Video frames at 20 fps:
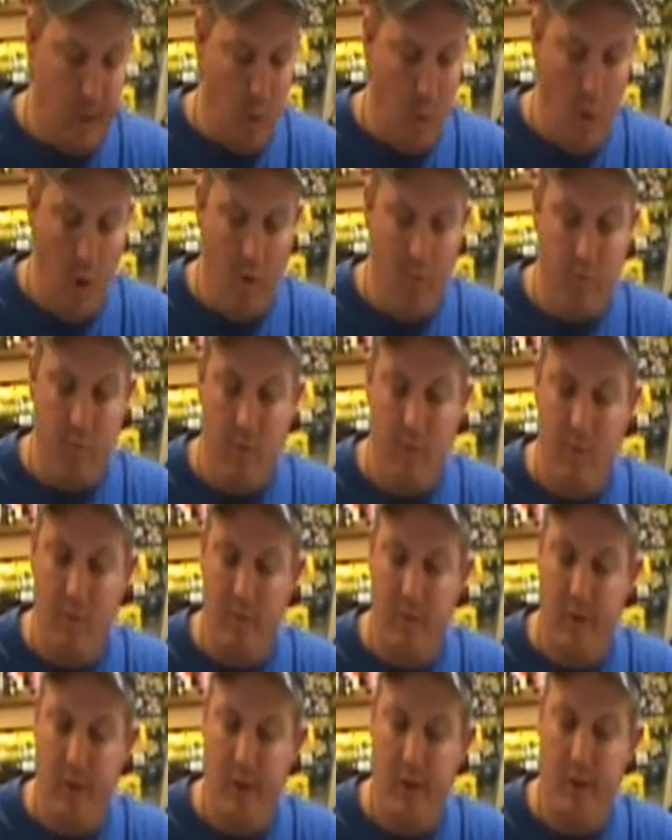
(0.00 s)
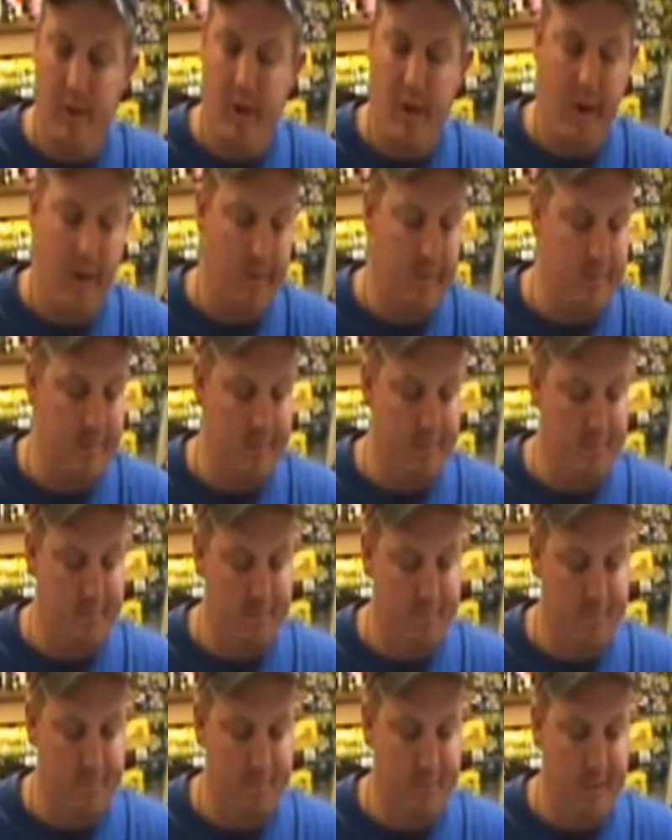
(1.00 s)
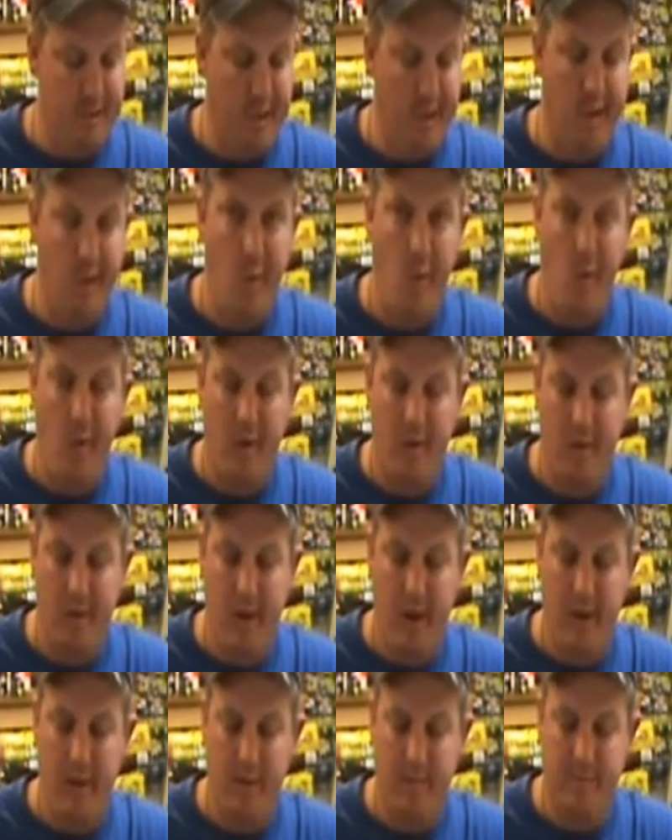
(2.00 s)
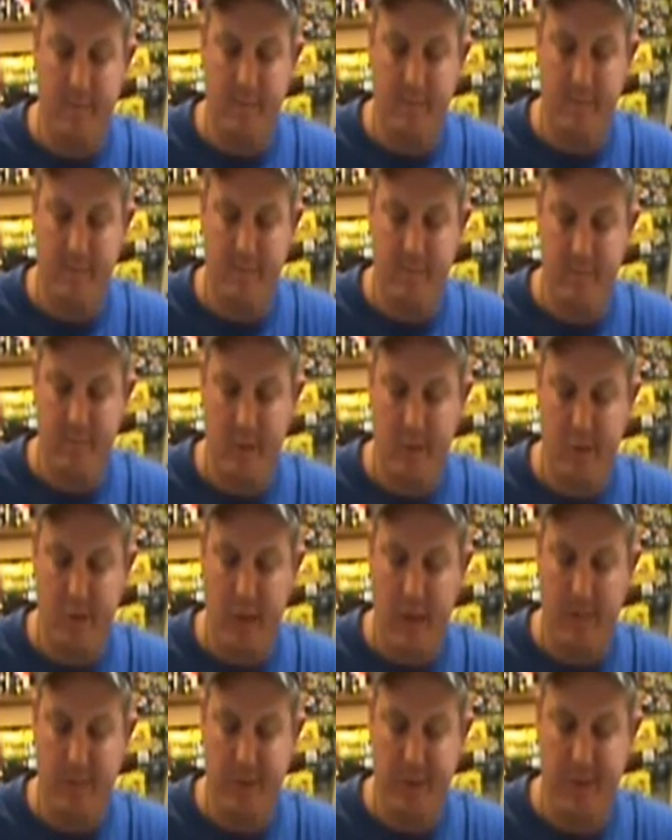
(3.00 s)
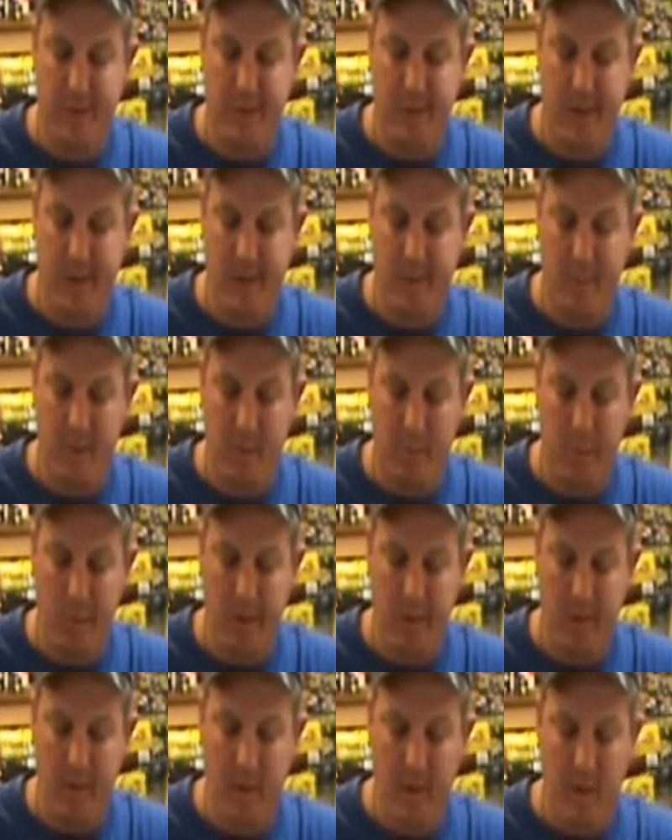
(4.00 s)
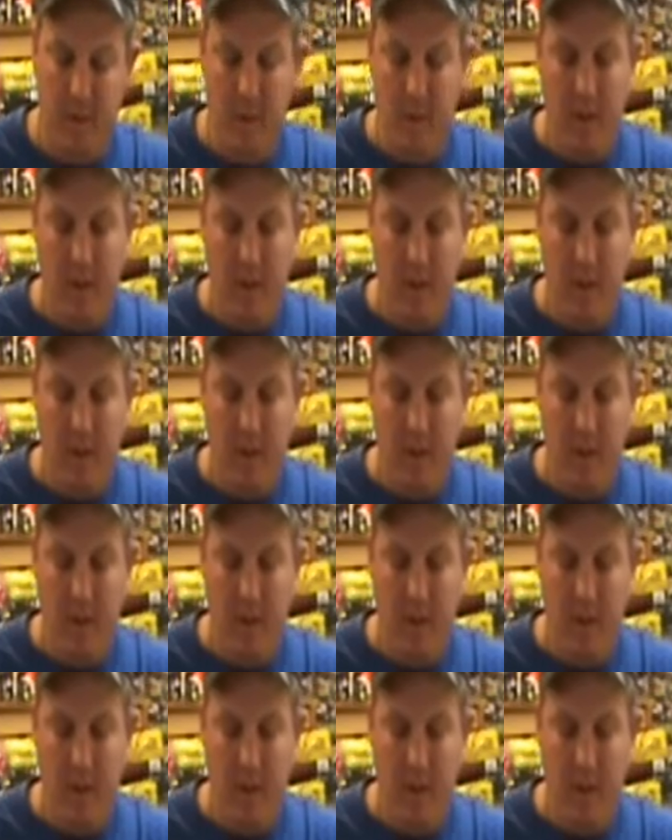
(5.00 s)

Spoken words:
is go over the stick cork contraption that I come up with.